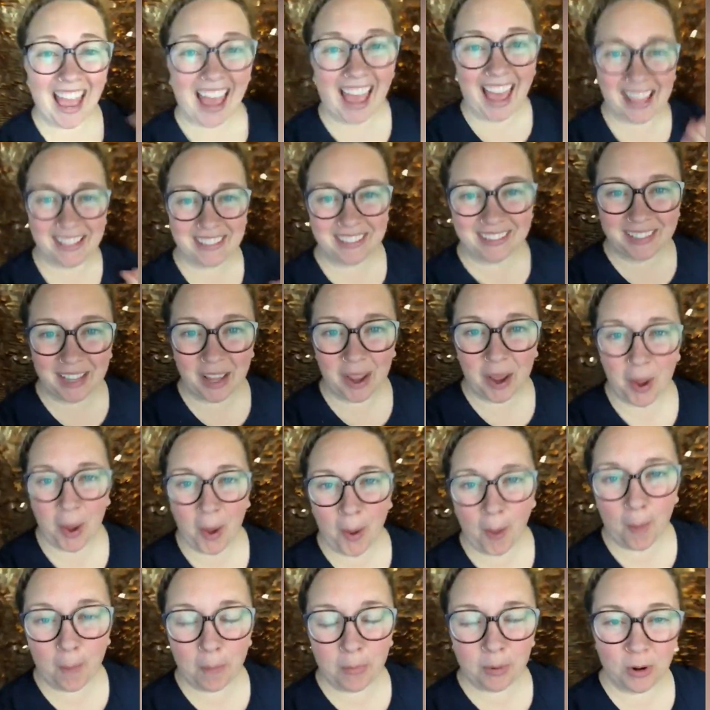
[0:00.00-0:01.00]

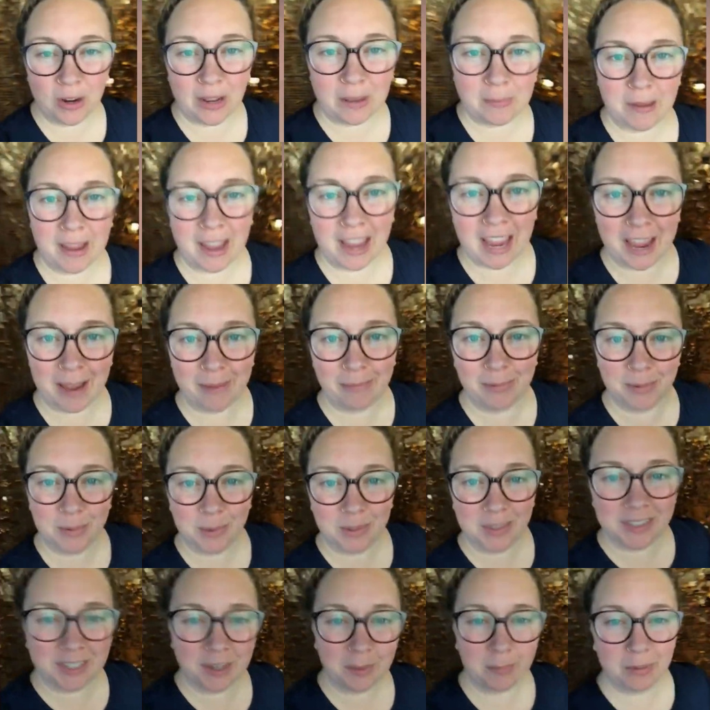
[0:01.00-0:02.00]
Hello, booty babes.
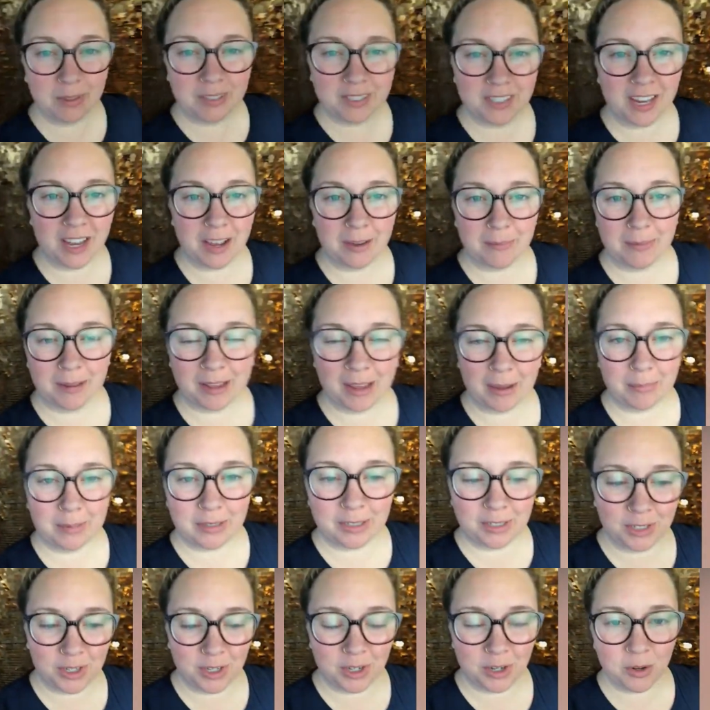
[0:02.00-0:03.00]
What's up? What's up?
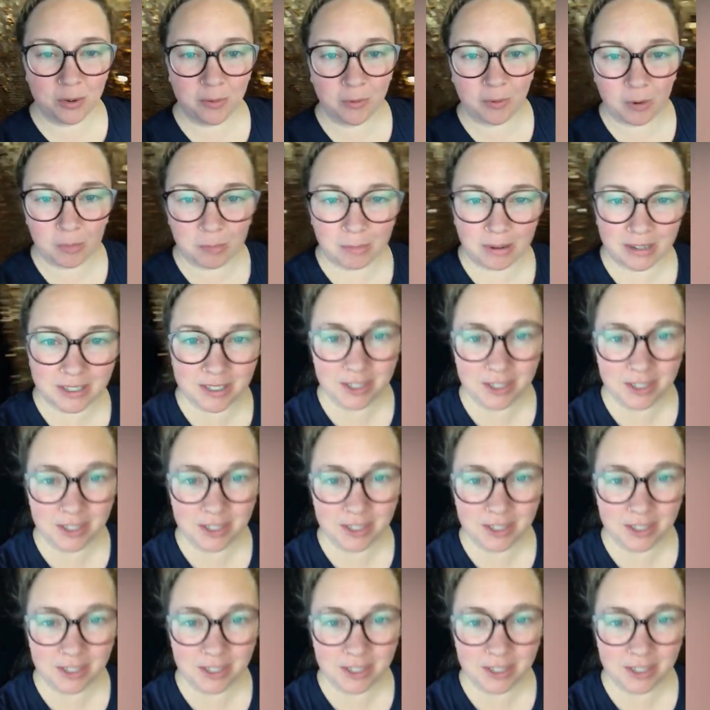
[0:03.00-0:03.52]
Coming to you from my